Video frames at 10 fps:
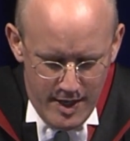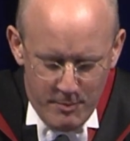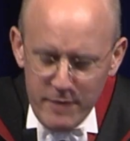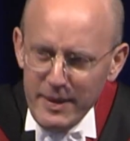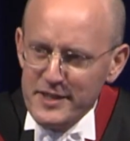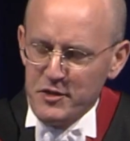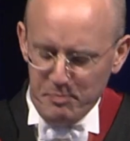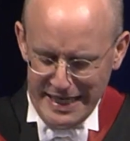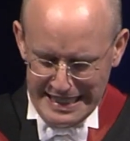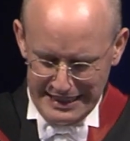My best
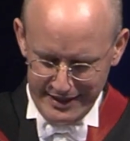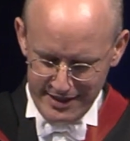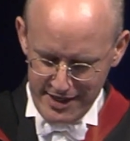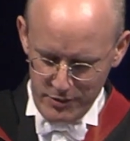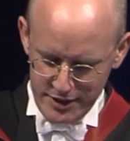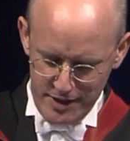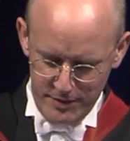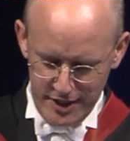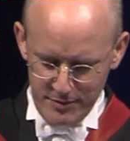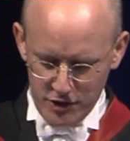pal and I would sometimes